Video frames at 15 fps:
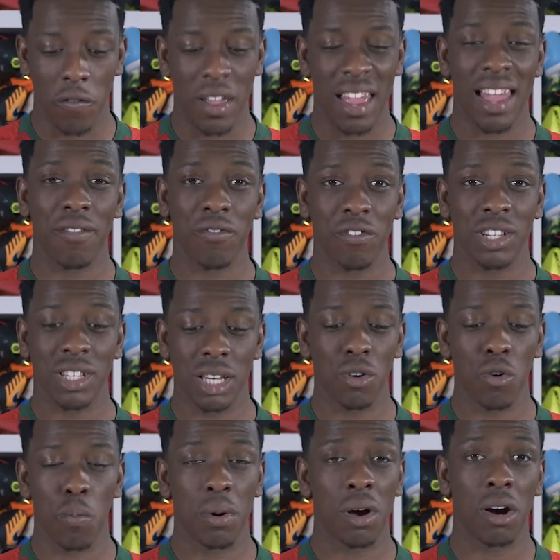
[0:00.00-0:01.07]
of every
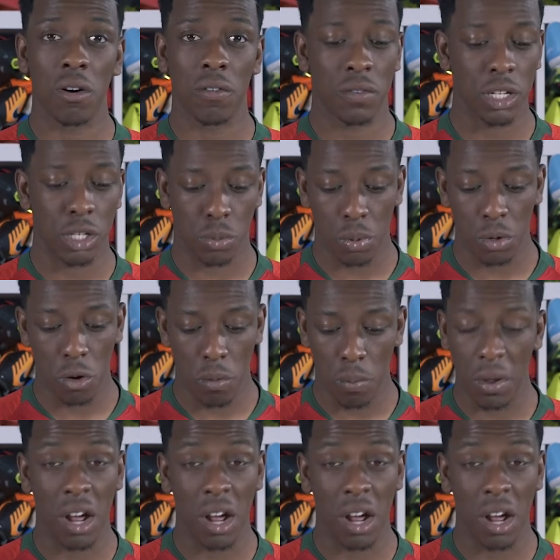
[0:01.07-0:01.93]
single part of this boot.